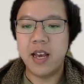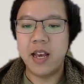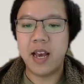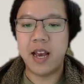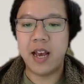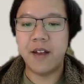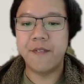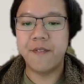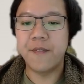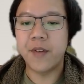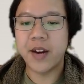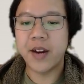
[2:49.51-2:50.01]

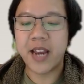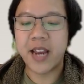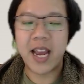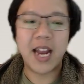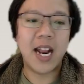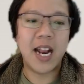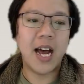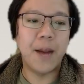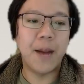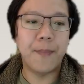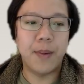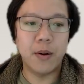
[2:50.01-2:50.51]
and
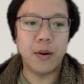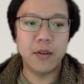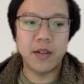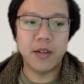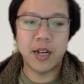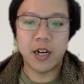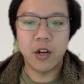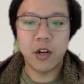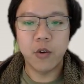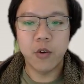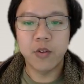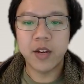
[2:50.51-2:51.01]
forget about
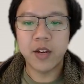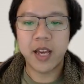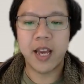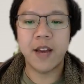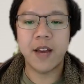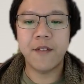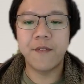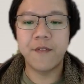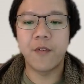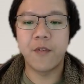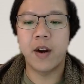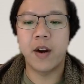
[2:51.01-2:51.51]

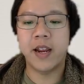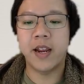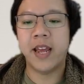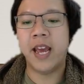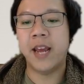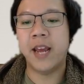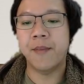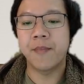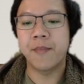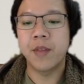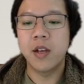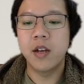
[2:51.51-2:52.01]
looking for a
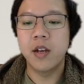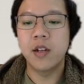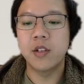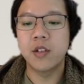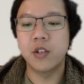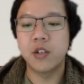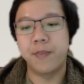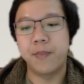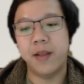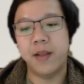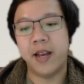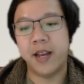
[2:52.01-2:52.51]
game
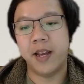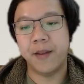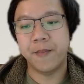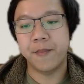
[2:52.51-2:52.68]
to play.